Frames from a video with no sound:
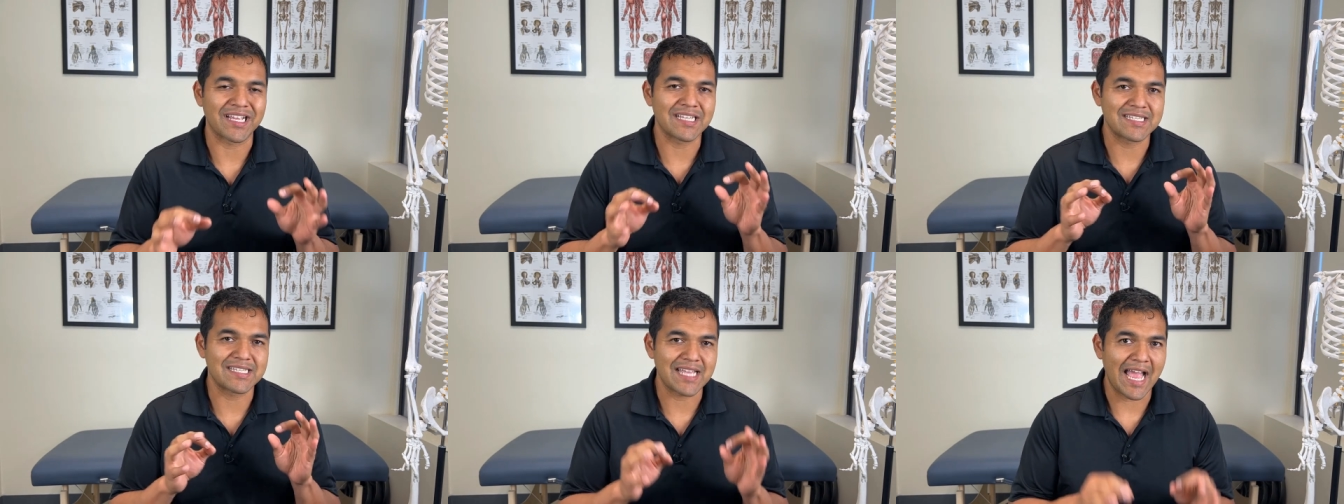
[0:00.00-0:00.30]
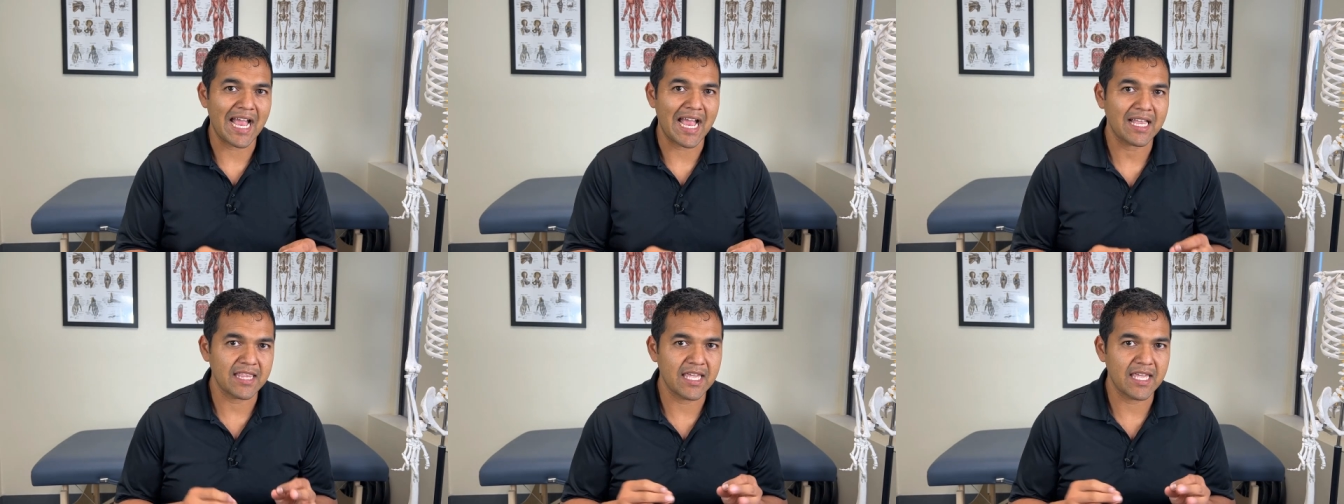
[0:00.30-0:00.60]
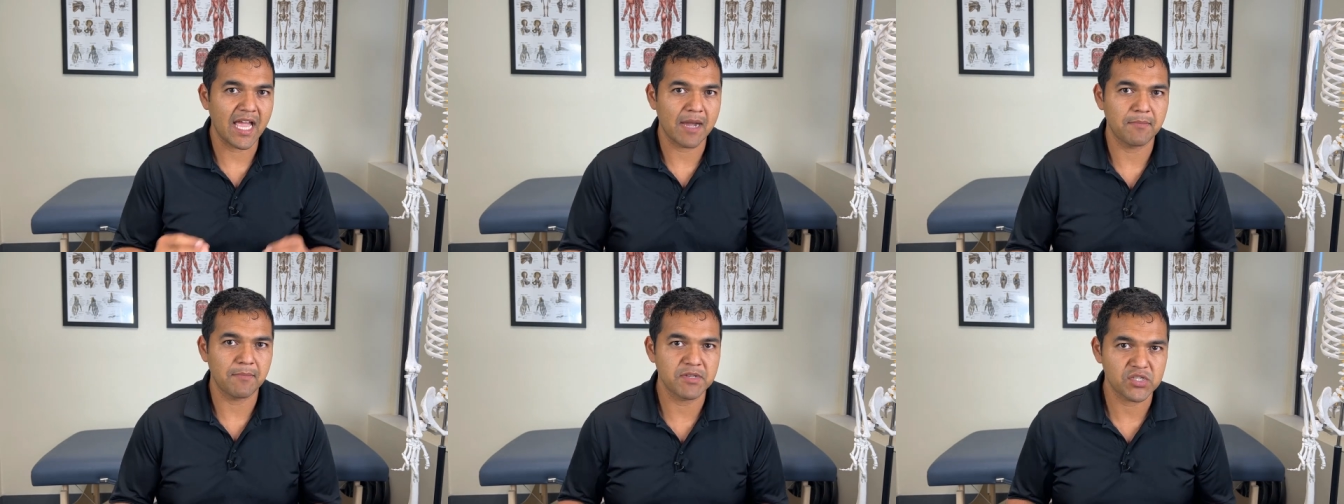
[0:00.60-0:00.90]

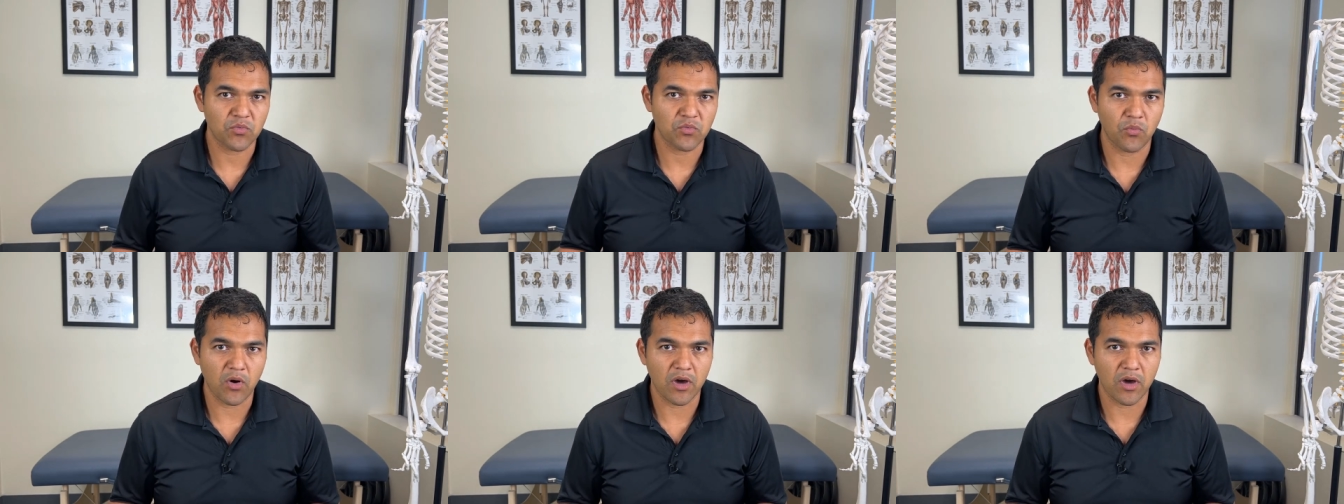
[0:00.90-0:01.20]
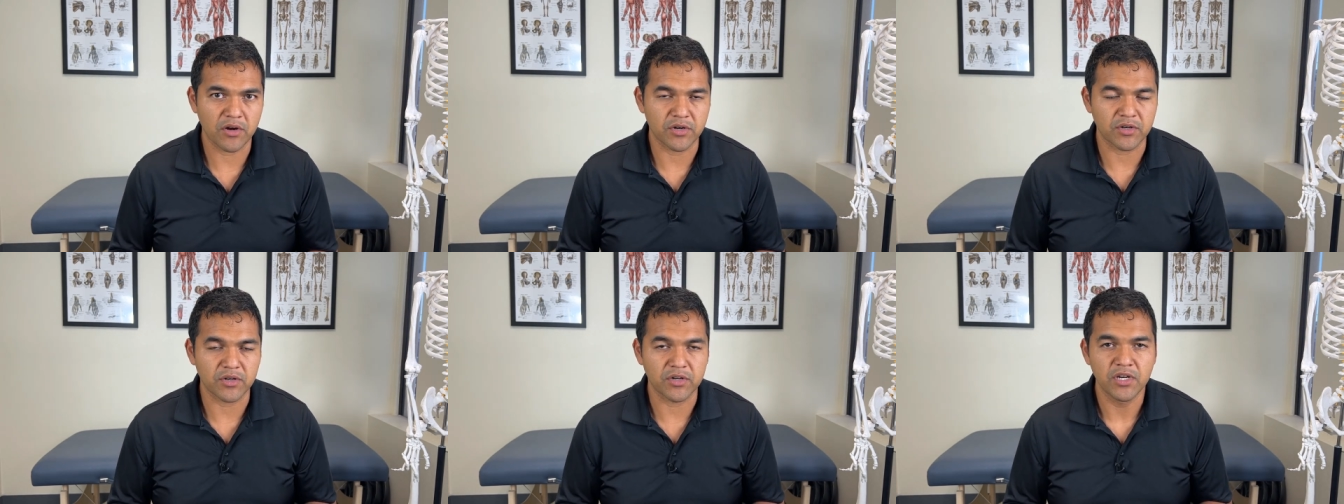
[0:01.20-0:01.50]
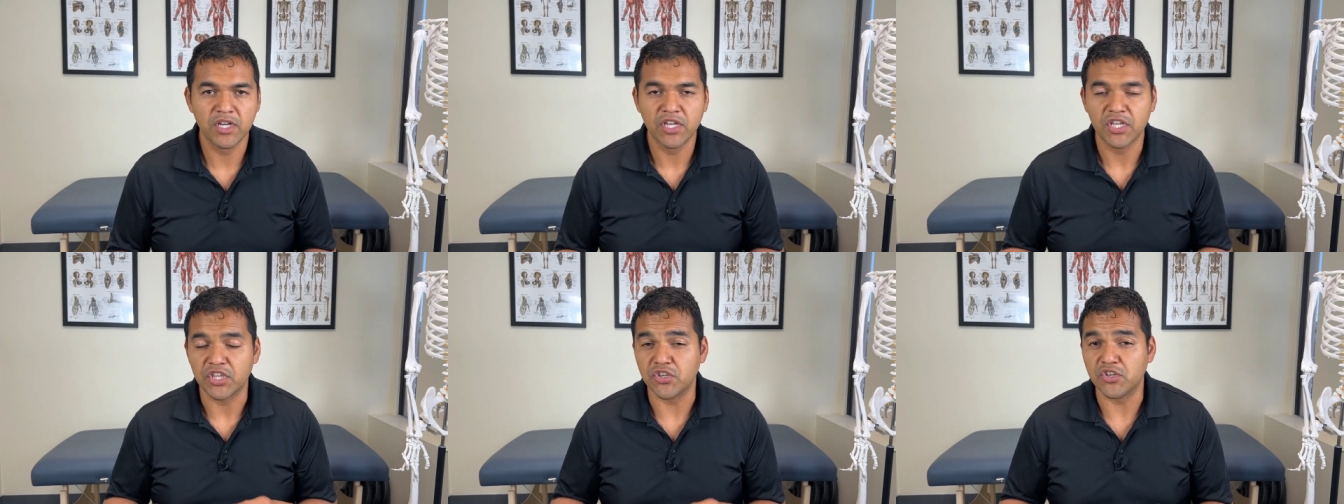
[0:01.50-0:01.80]
exactly how much
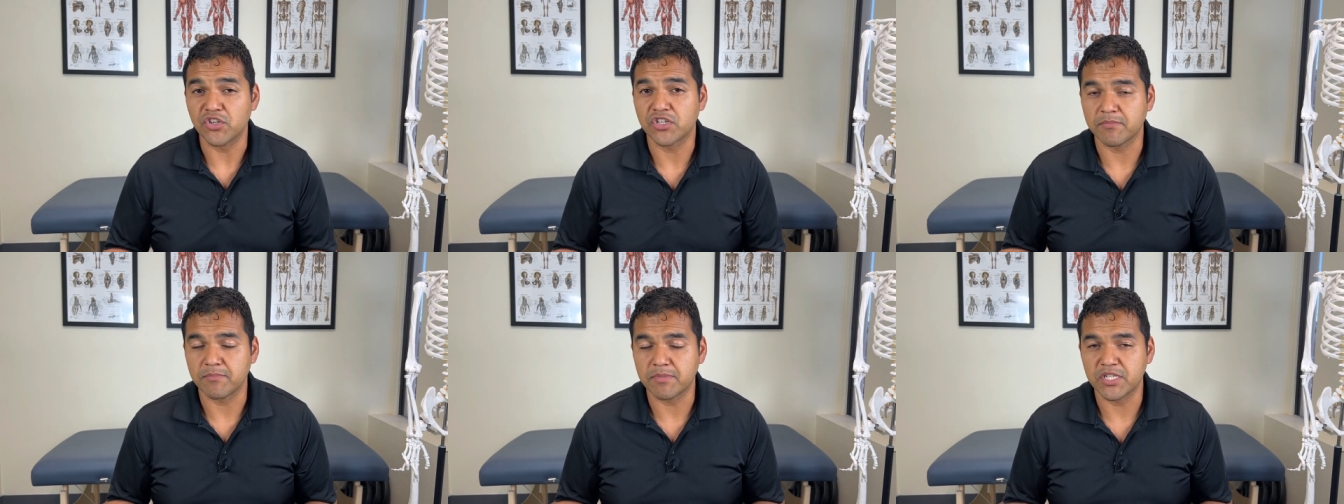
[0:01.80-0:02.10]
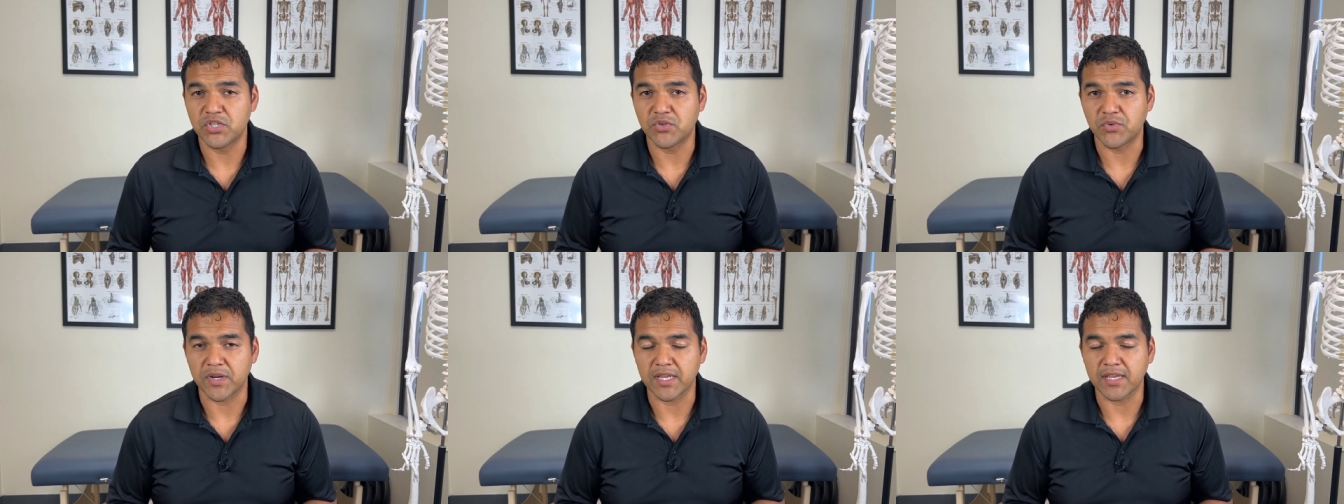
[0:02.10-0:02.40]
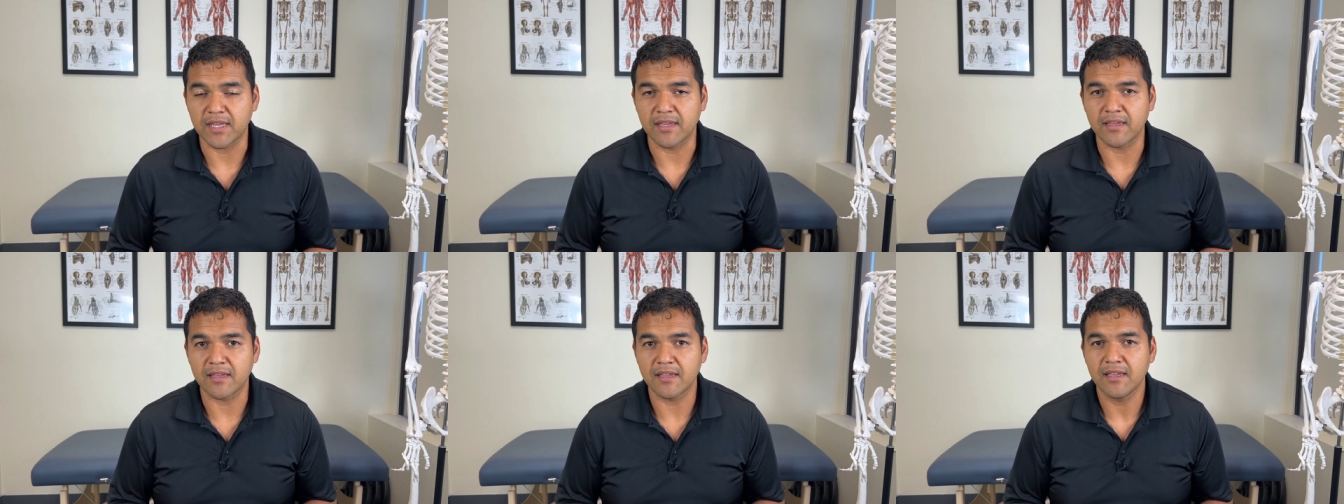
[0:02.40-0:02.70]
water you should be
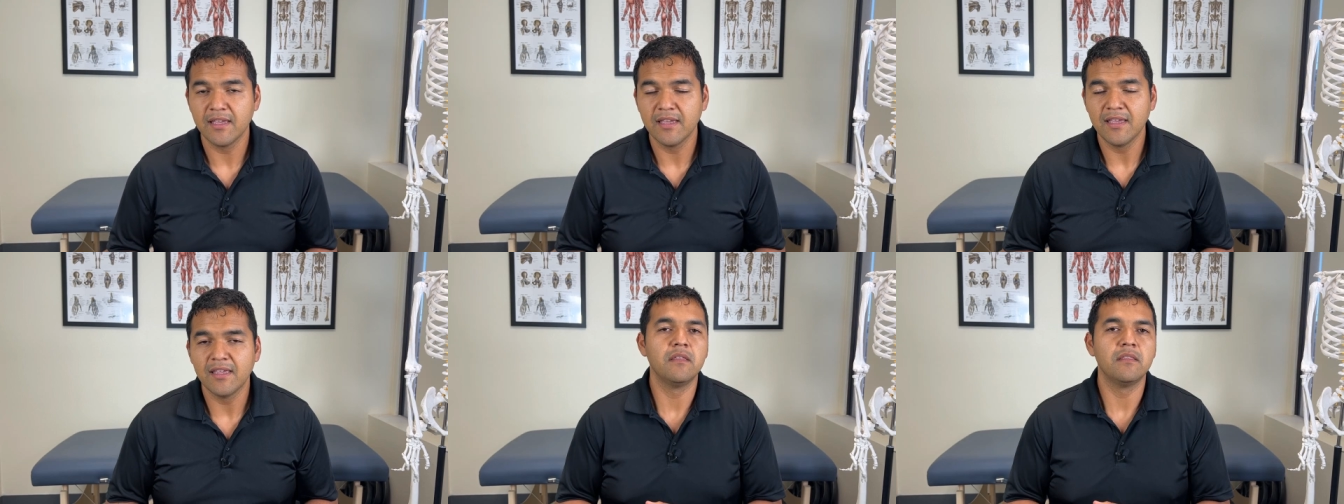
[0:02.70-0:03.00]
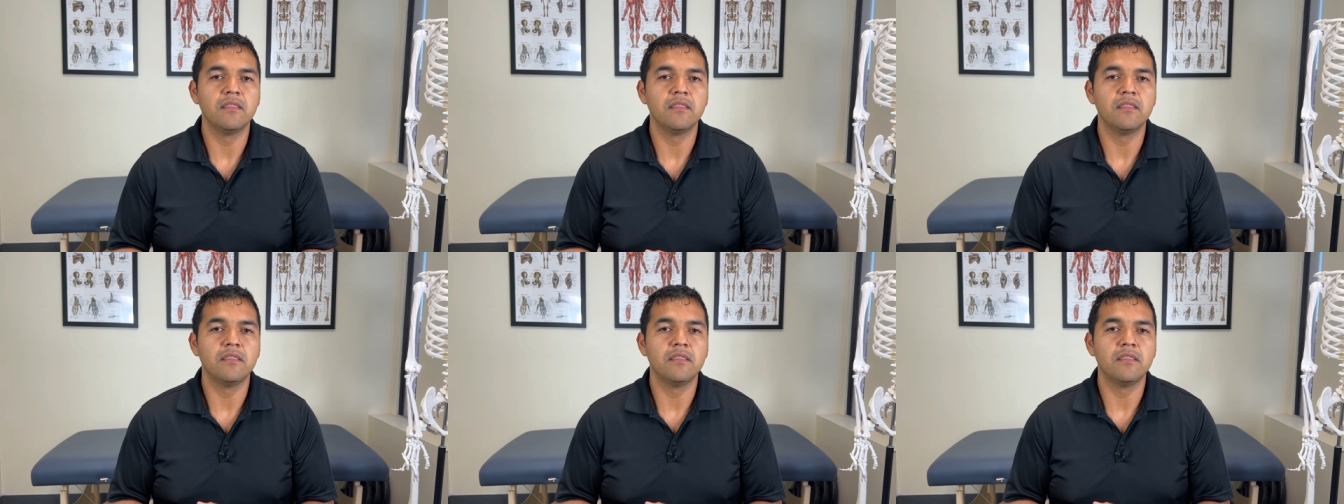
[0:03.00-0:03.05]
drinking.